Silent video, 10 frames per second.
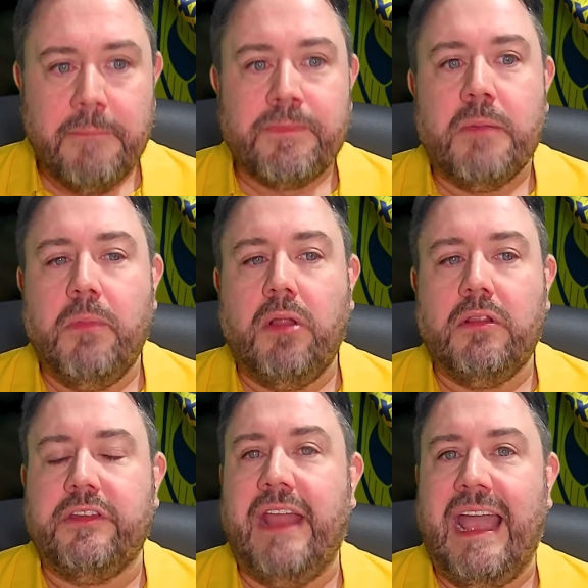
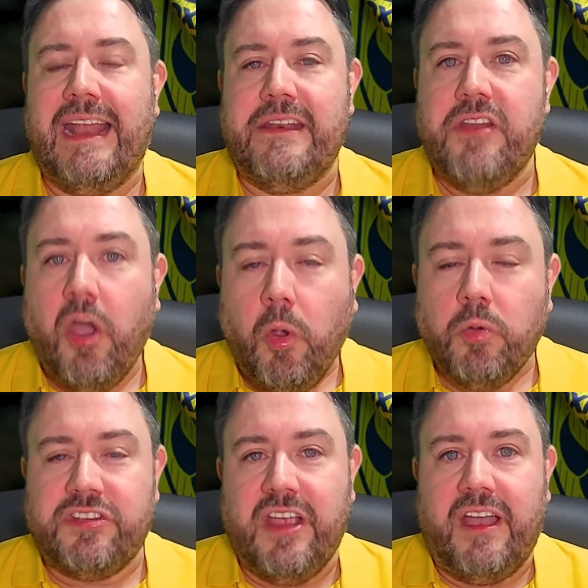Maldon had no
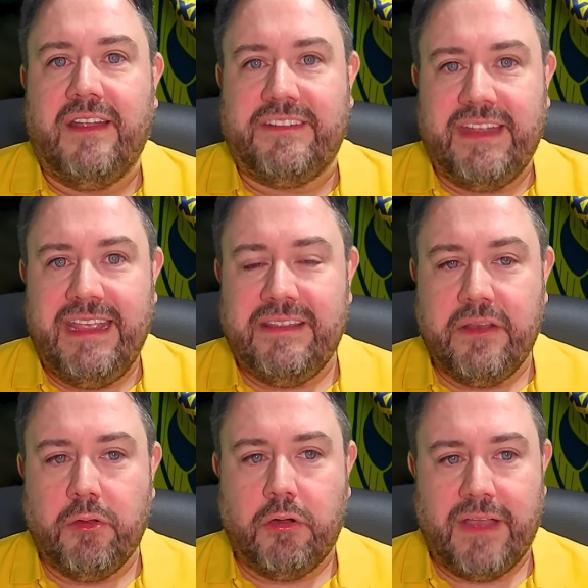chance in the
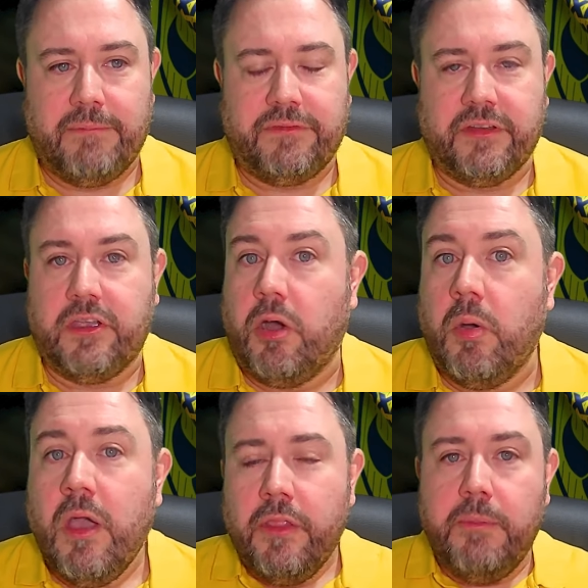Northampton goal.
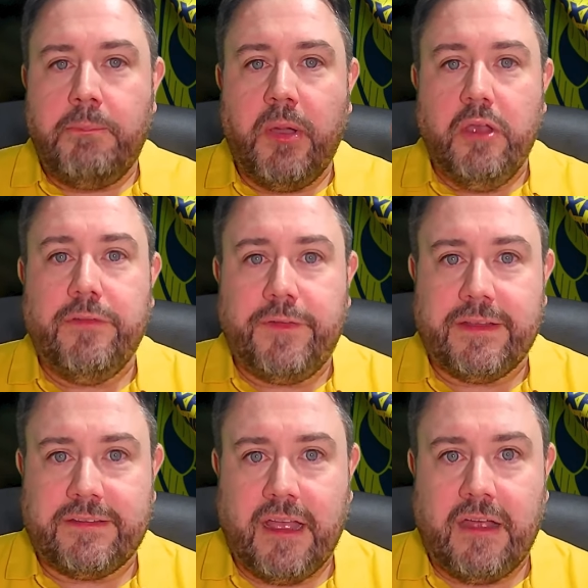The perfect
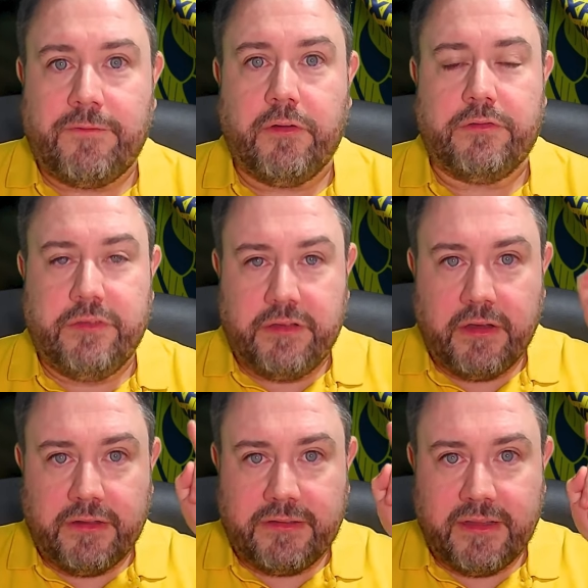start for Oxford
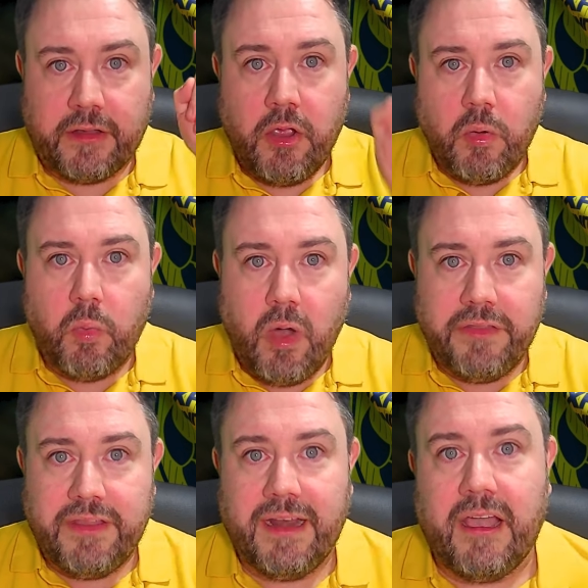United,
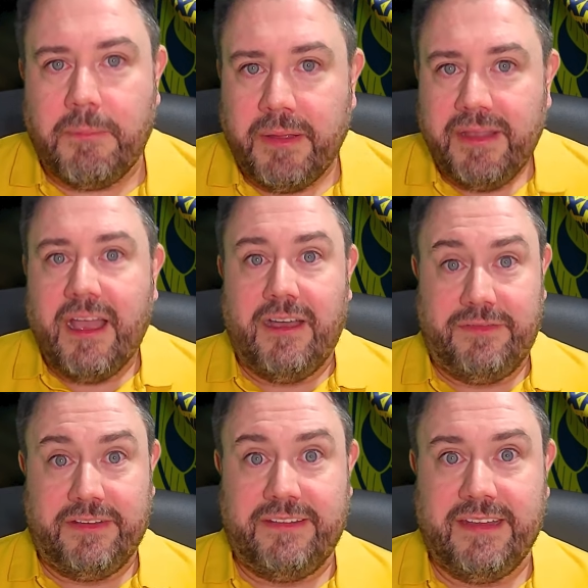1-0 up
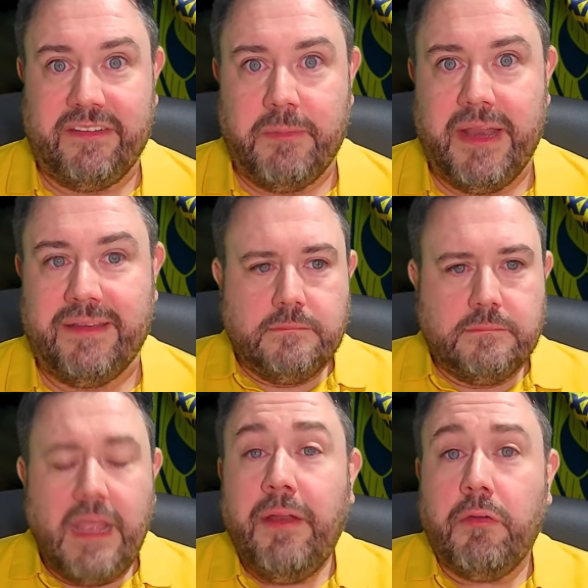after 6
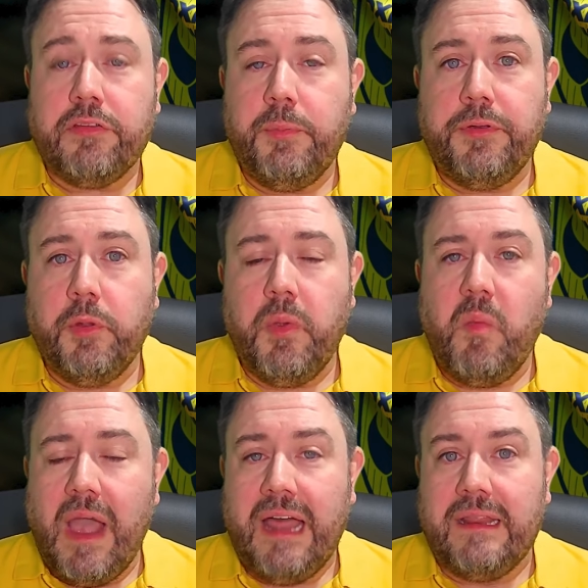minutes. And Oxford were doing
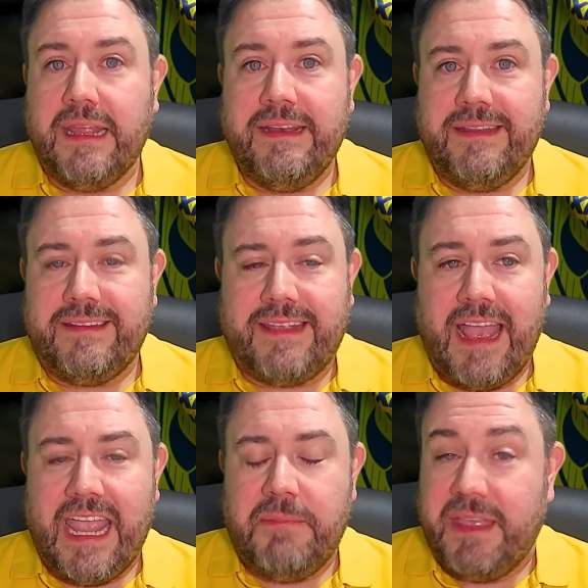well in this game.